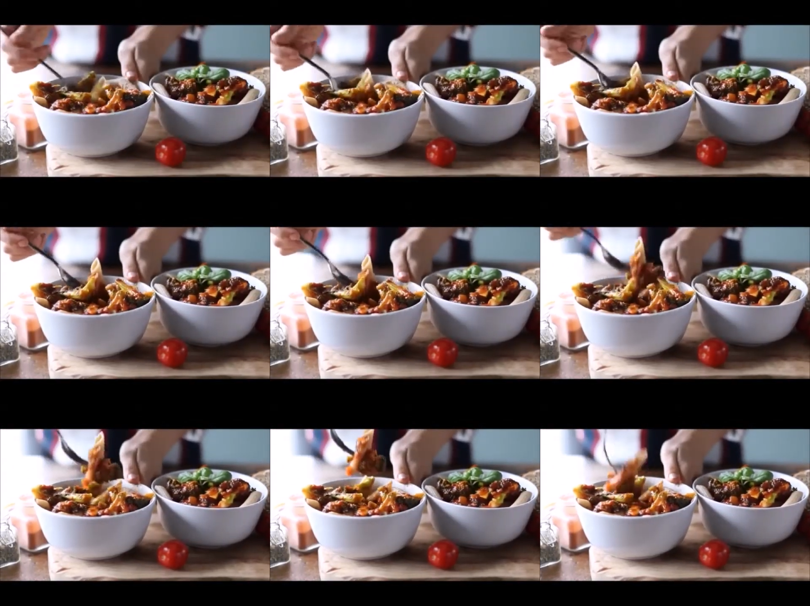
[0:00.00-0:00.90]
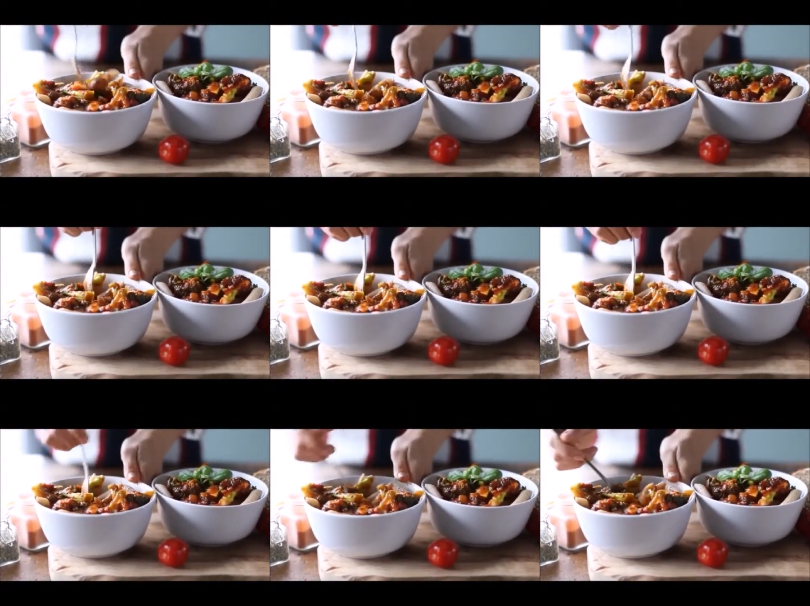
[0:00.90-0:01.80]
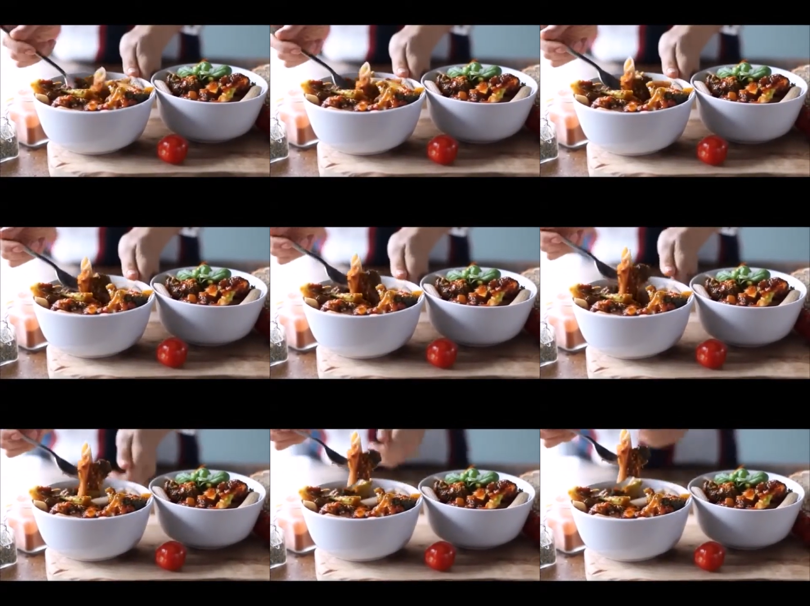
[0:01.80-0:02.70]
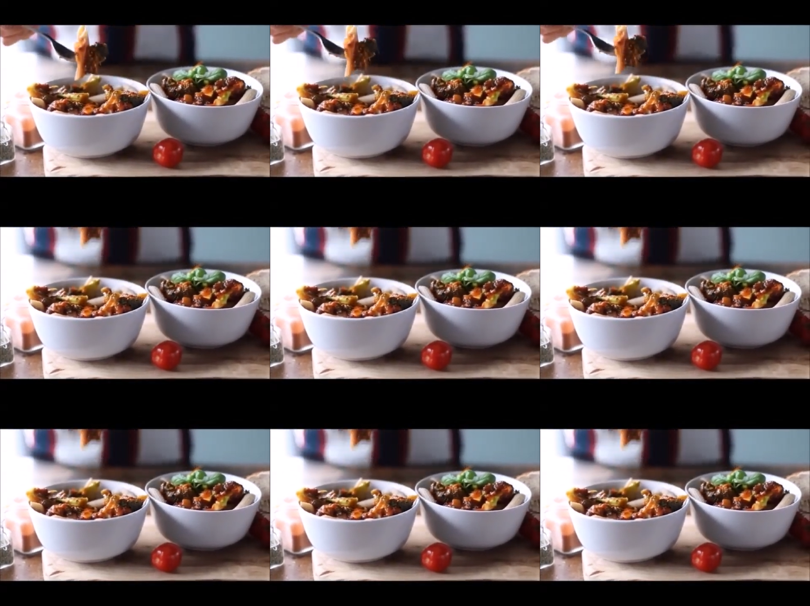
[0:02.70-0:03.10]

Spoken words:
No face is visible, so there are no lips to read.